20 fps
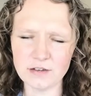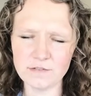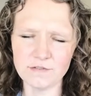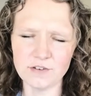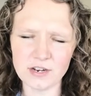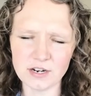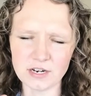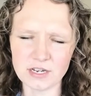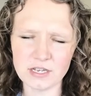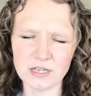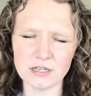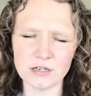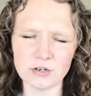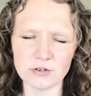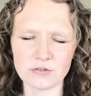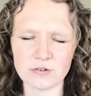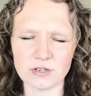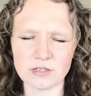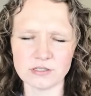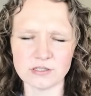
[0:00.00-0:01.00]
very
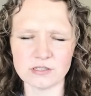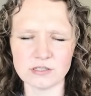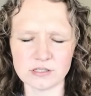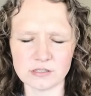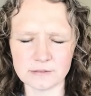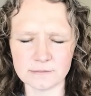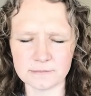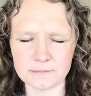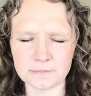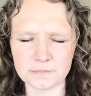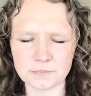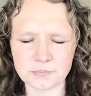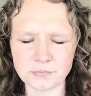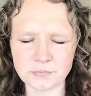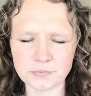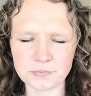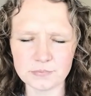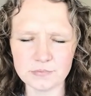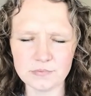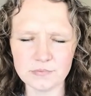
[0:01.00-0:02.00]
interesting.
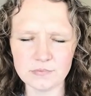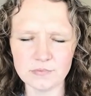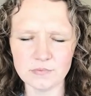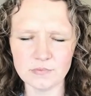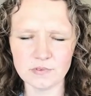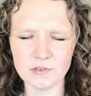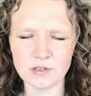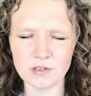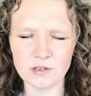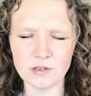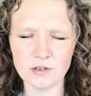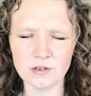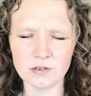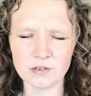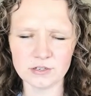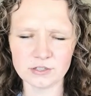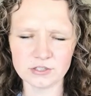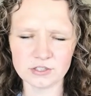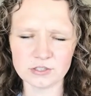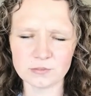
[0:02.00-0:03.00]

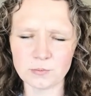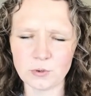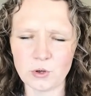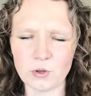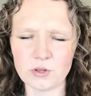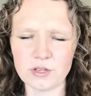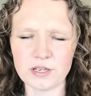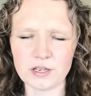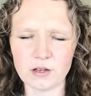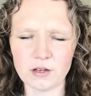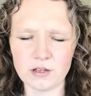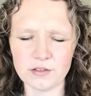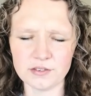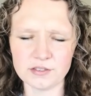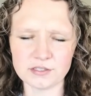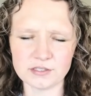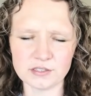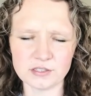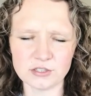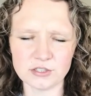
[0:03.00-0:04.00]
You're just pulling all
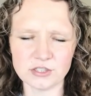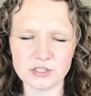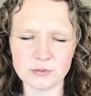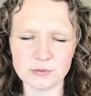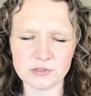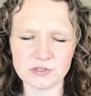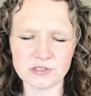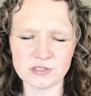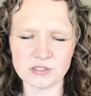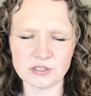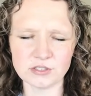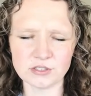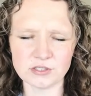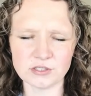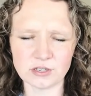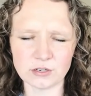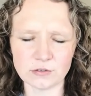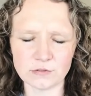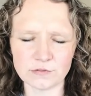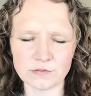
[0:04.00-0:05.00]
this energy within
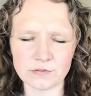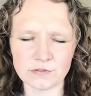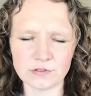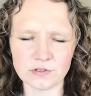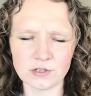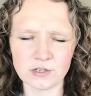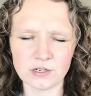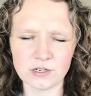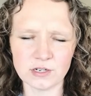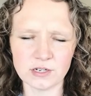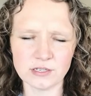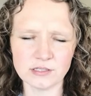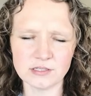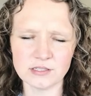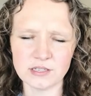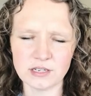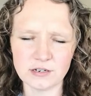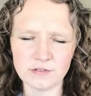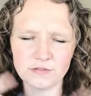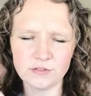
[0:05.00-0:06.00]
yourself.
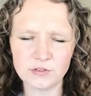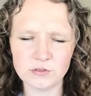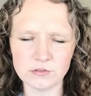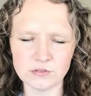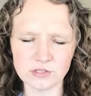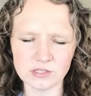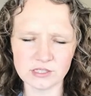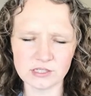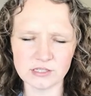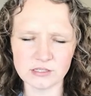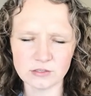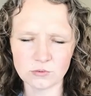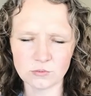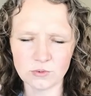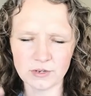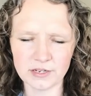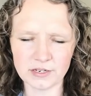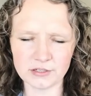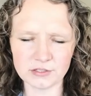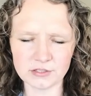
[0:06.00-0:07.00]
Instead of using it to
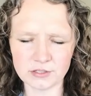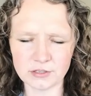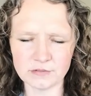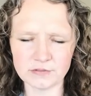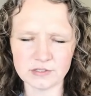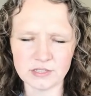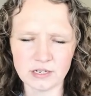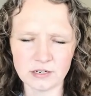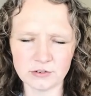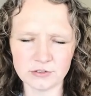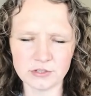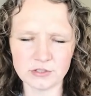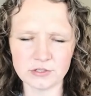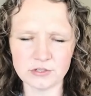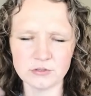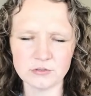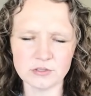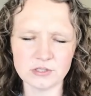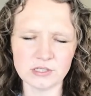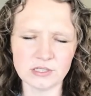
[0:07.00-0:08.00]
weigh yourself down, you're
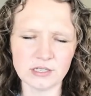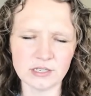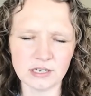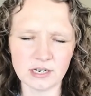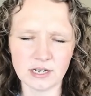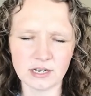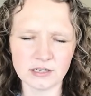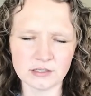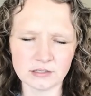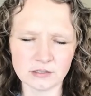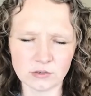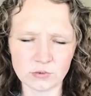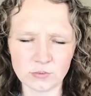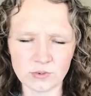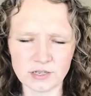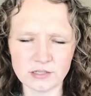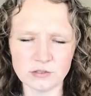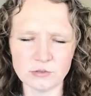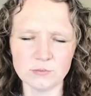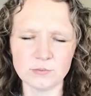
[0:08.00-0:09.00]
using it as a
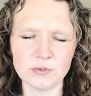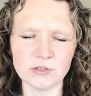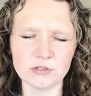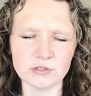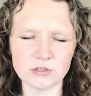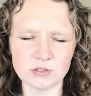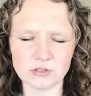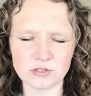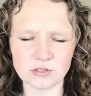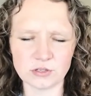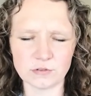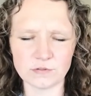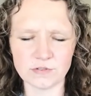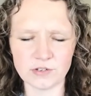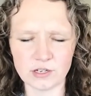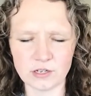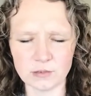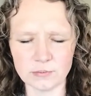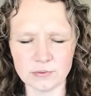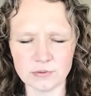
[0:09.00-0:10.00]
way to build yourself
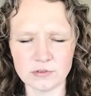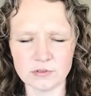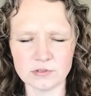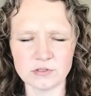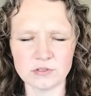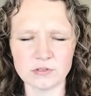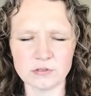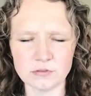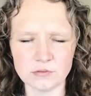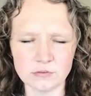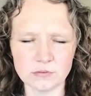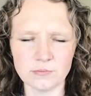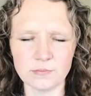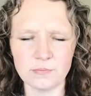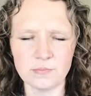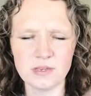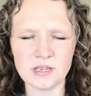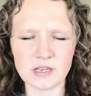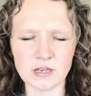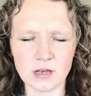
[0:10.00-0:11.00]
up, to
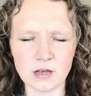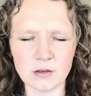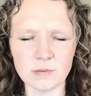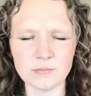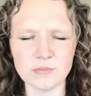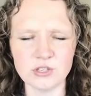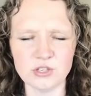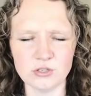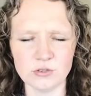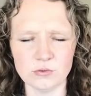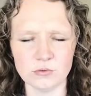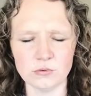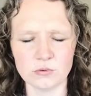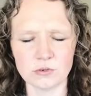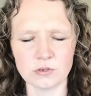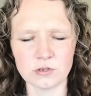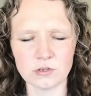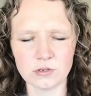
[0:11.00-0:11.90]
become you.